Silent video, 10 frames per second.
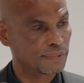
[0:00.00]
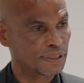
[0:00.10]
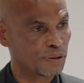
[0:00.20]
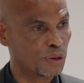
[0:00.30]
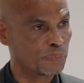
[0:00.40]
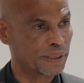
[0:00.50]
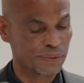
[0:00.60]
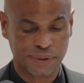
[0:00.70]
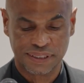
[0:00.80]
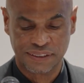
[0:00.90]
we're
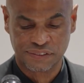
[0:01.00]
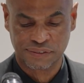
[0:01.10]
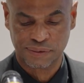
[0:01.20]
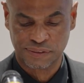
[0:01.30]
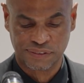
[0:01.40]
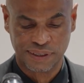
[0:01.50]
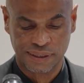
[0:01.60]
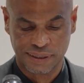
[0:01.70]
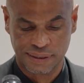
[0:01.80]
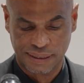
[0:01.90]
hoping is
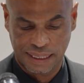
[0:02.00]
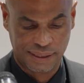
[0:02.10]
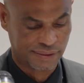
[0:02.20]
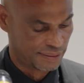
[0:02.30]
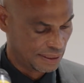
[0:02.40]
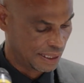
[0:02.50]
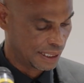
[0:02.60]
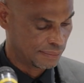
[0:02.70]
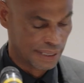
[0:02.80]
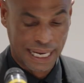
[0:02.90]
still
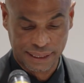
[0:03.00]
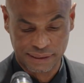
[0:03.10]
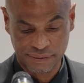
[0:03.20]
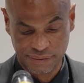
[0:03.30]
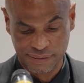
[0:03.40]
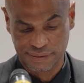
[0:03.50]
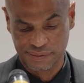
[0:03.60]
active.